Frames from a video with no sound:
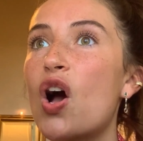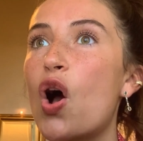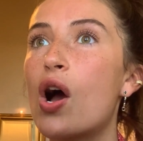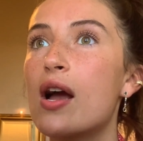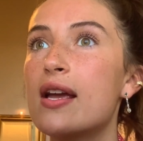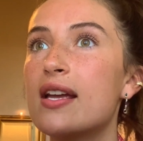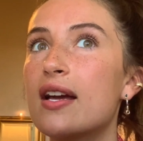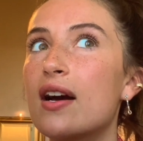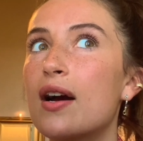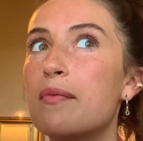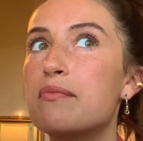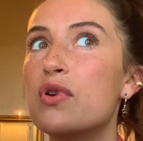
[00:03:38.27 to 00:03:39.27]
I
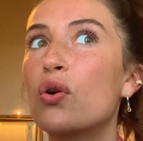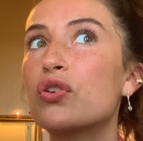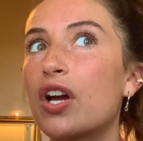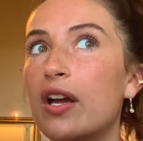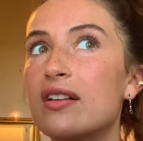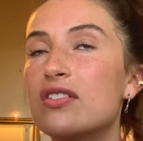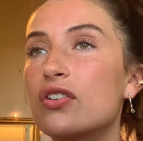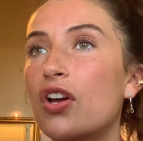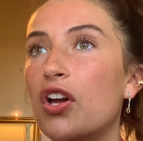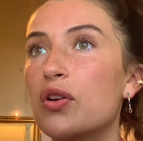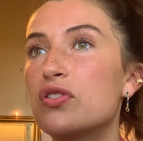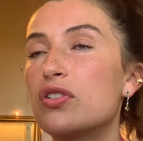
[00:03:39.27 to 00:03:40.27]
am not going to
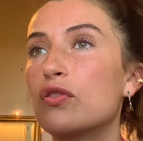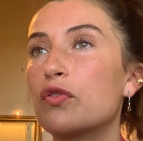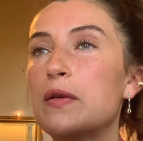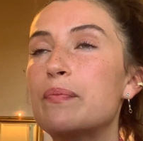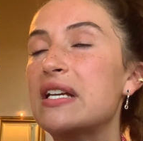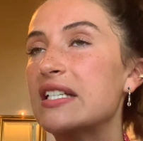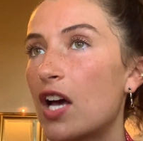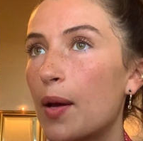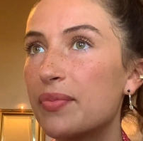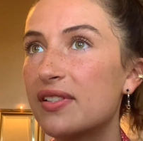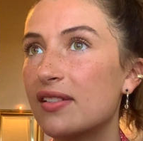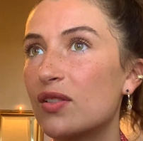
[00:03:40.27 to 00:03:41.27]
go to group
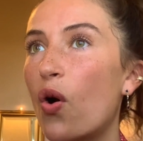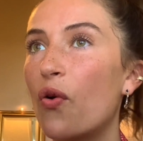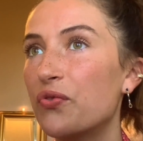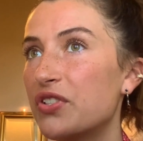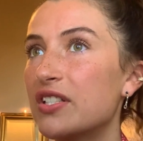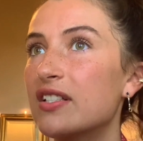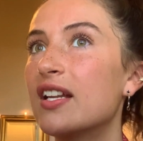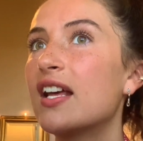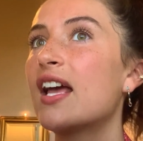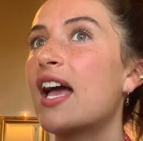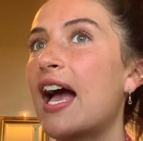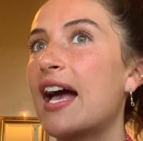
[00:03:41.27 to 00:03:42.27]
meetups as often
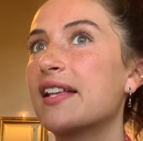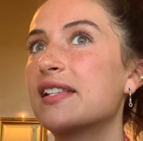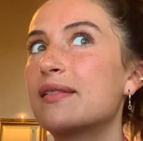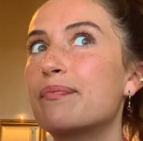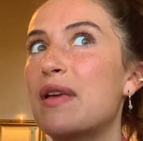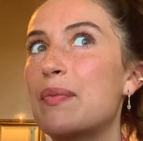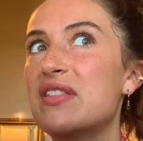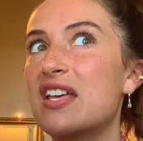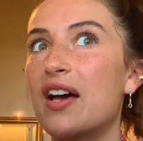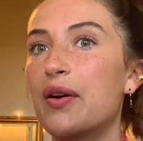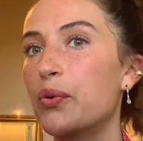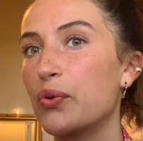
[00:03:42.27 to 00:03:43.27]
as maybe
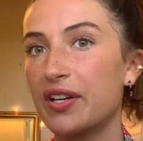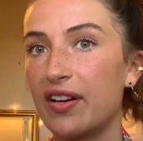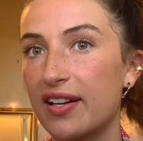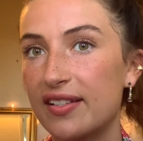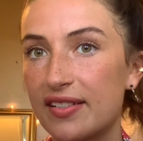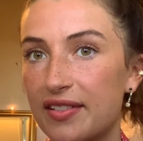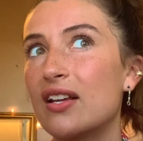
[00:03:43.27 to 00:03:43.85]
they're organised.